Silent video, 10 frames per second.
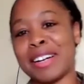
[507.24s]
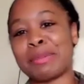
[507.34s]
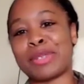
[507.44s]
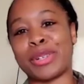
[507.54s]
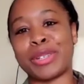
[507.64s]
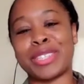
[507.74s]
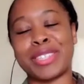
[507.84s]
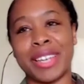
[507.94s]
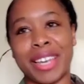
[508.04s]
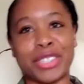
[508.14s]
So
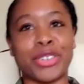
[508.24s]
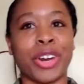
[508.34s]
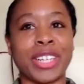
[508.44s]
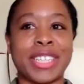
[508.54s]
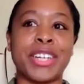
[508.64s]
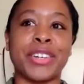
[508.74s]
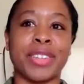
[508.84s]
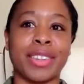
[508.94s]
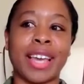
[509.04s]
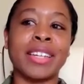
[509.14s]
it's great to hear
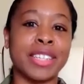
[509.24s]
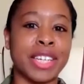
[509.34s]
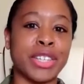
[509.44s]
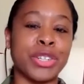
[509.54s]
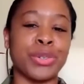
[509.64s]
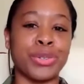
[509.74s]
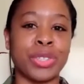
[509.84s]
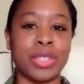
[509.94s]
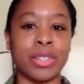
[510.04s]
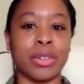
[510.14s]
that
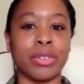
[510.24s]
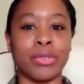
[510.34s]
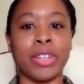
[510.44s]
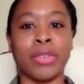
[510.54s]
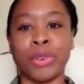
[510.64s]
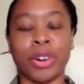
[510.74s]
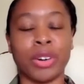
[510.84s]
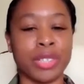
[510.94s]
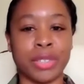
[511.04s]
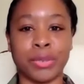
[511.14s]
continues, you know,
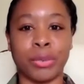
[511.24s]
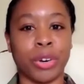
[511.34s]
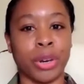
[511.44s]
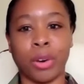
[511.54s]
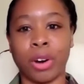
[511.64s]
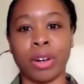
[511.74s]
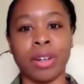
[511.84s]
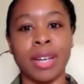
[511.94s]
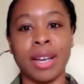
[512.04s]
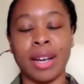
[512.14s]
regardless of where you
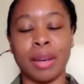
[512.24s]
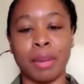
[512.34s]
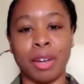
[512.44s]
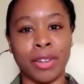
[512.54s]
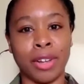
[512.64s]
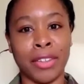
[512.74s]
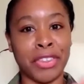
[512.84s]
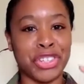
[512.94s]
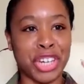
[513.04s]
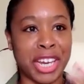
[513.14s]
are on
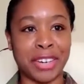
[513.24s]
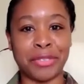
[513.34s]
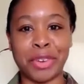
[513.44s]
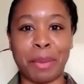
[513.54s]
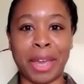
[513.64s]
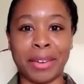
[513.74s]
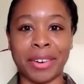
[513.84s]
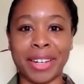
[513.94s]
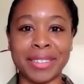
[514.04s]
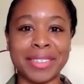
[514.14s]
the chain of command,
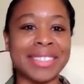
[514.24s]
right?